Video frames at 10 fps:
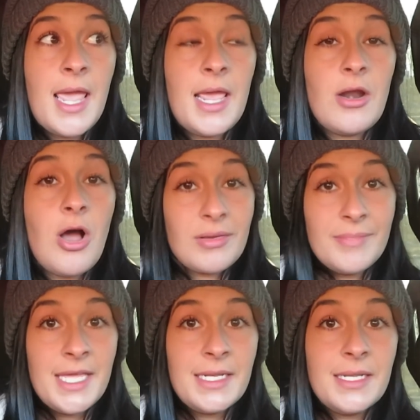And
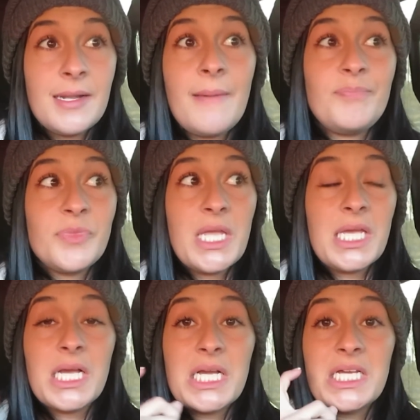Augmentin
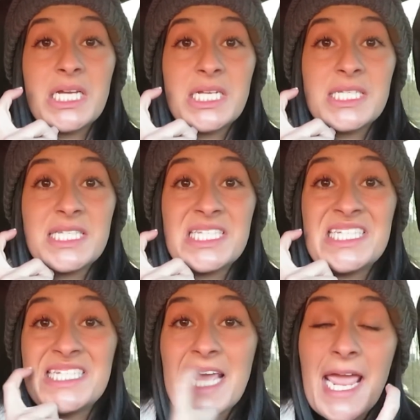
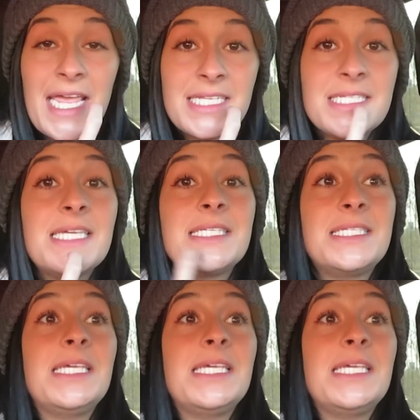stains his